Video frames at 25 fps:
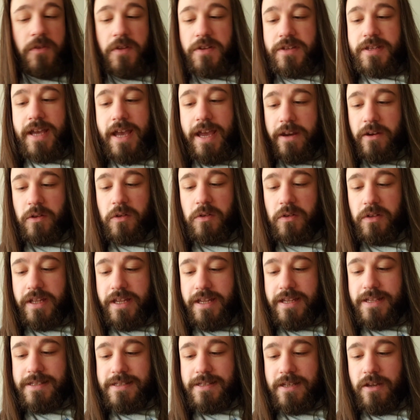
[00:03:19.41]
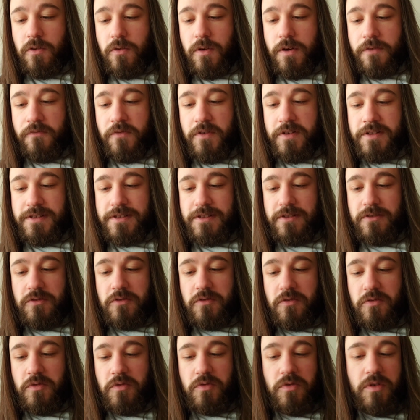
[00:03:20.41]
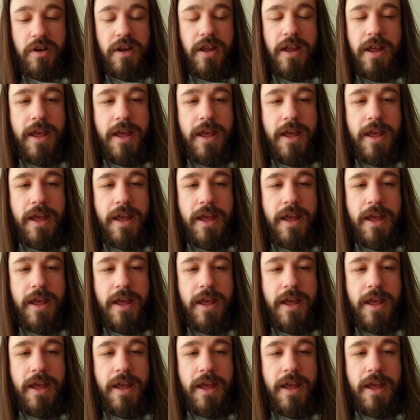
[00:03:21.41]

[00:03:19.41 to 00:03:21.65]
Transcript: title is a reference to